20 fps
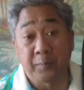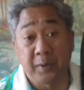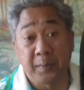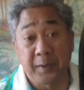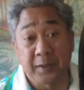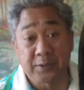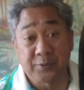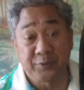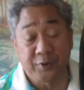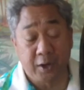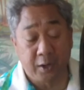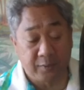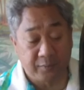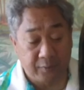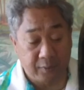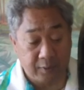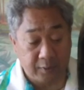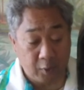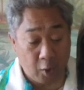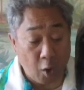BMX
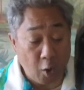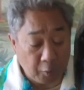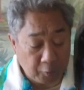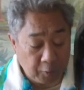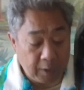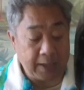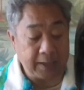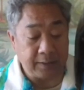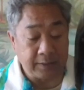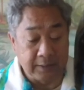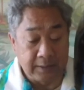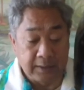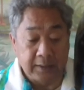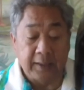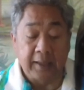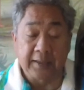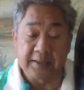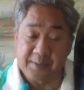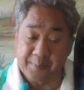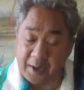photographer. I go, Oh, great.
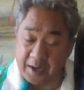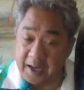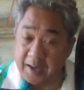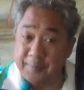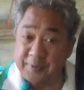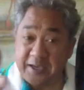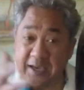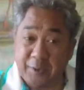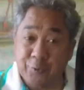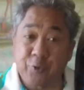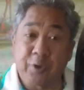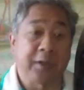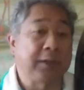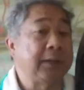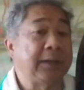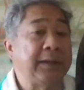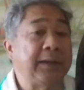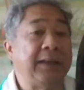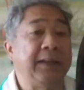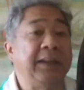I said, My name's Adrian.
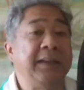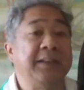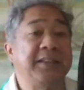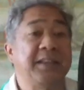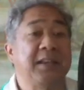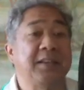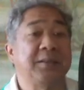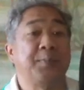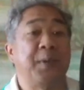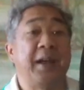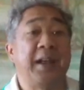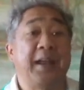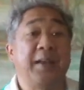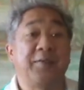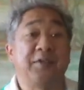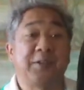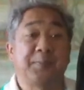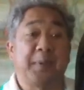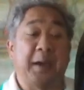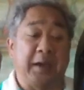And he says, My
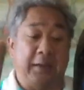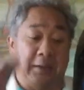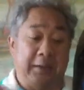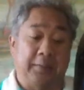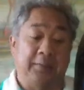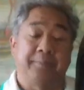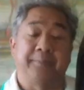name's Spike.